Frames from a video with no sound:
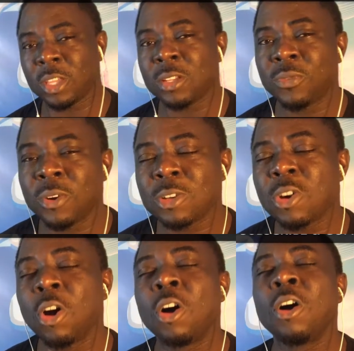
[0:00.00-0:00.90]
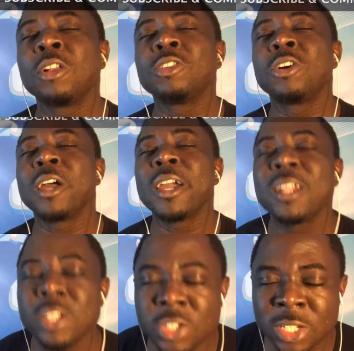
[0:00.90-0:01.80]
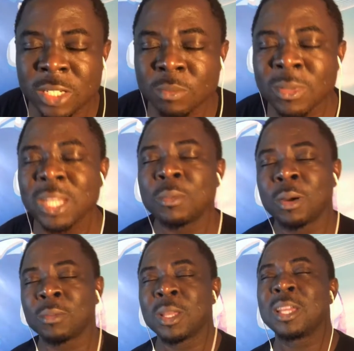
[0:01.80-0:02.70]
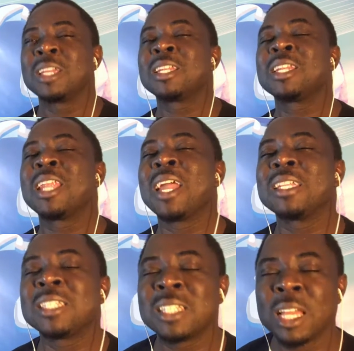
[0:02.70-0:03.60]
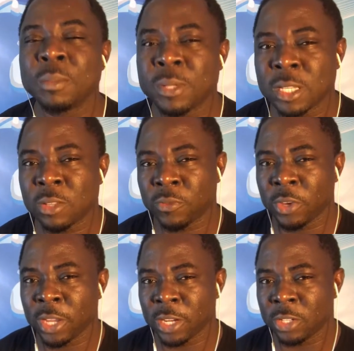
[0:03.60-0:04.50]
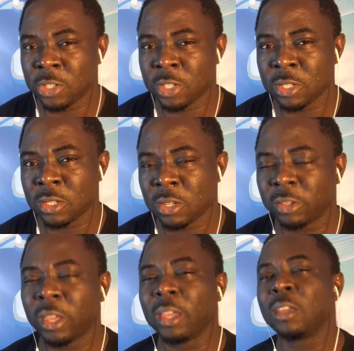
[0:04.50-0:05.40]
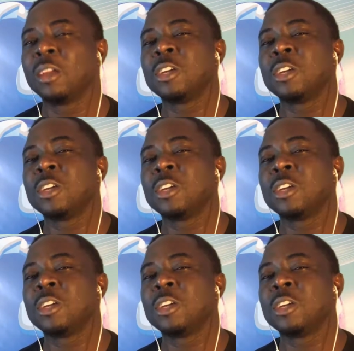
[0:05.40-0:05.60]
You should focus all your energy, minimum ninety-nine percent of your energy, okay,